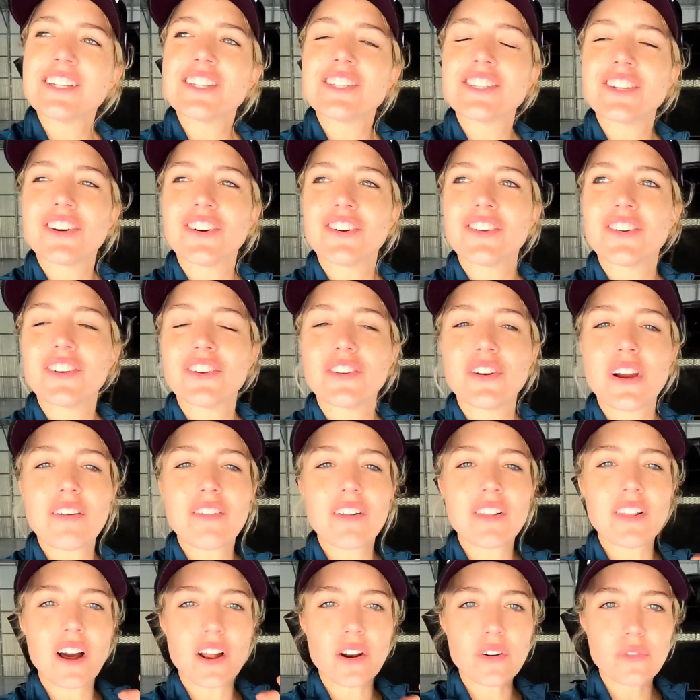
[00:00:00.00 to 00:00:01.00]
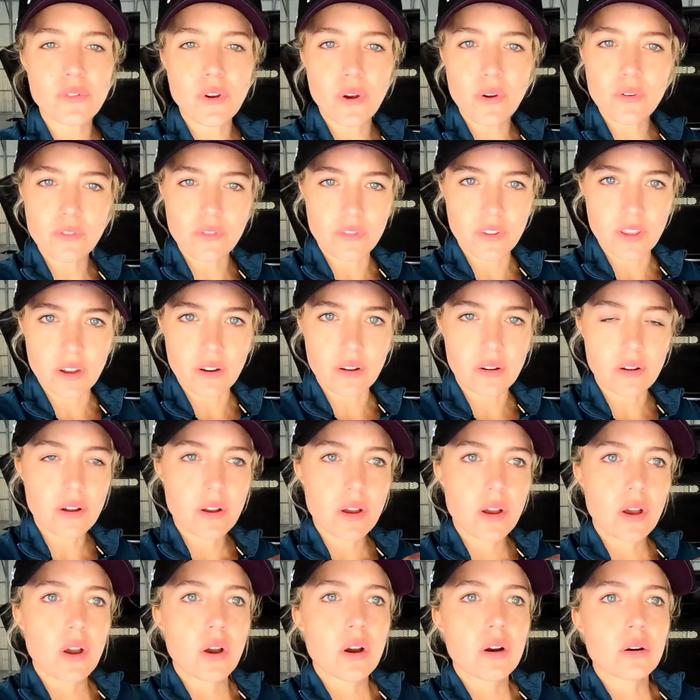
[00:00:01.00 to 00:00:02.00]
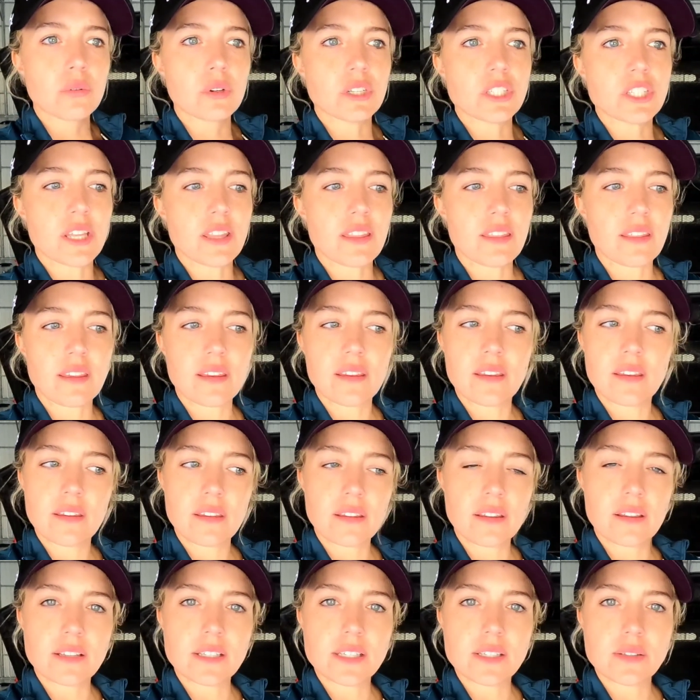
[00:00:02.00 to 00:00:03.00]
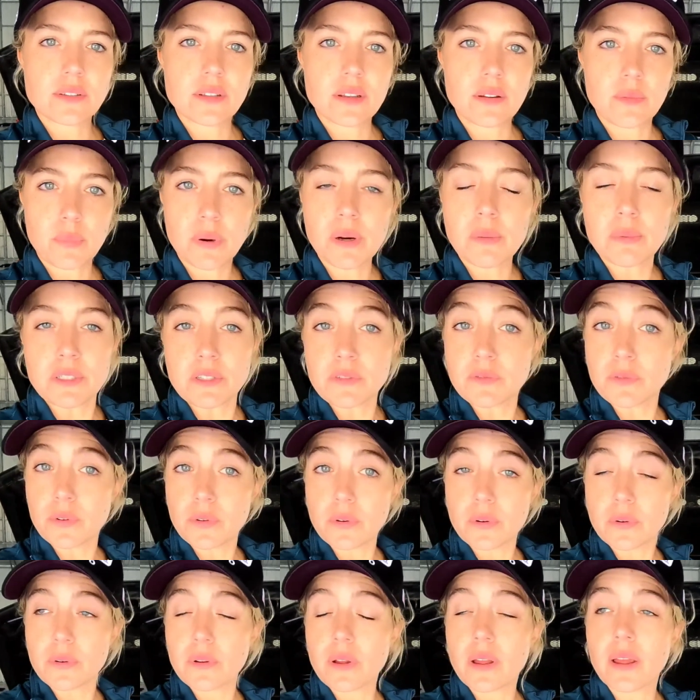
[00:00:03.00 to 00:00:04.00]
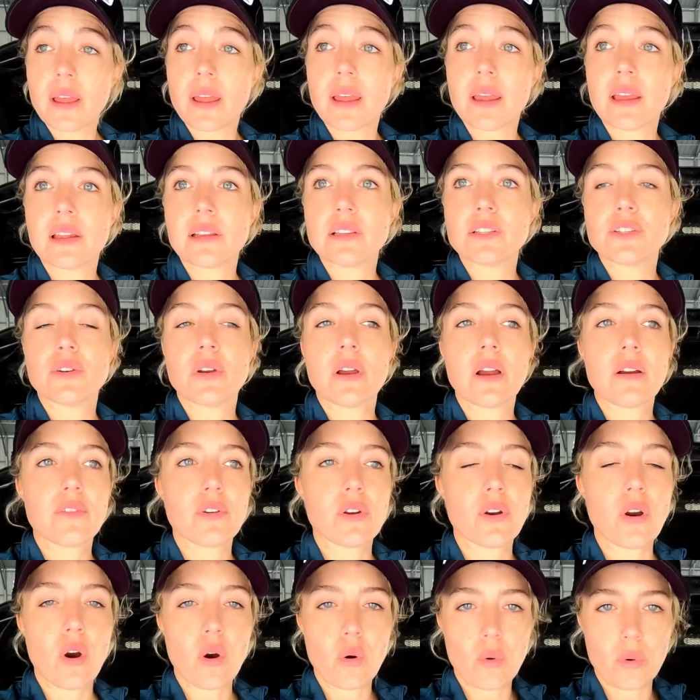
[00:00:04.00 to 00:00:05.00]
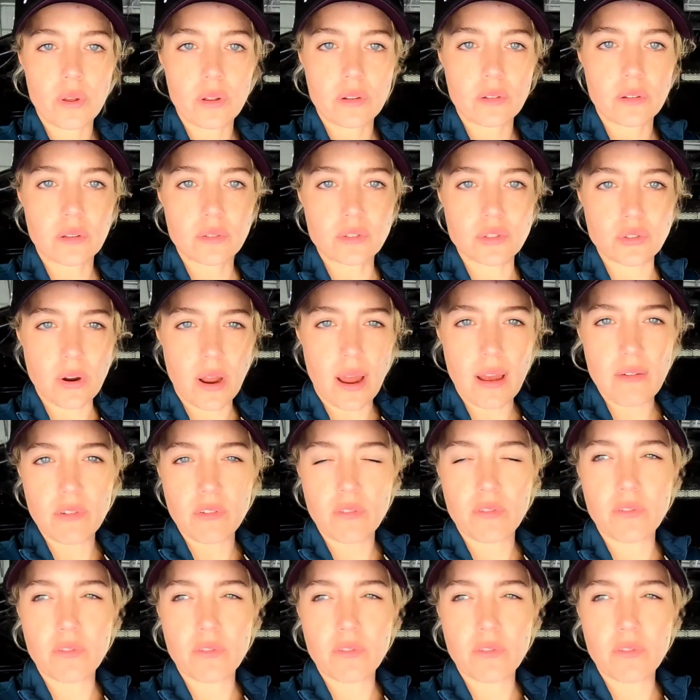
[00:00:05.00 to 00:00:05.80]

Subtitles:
So you have a lot of road feel, which I think is purposeful, and you have your all-wheel drive.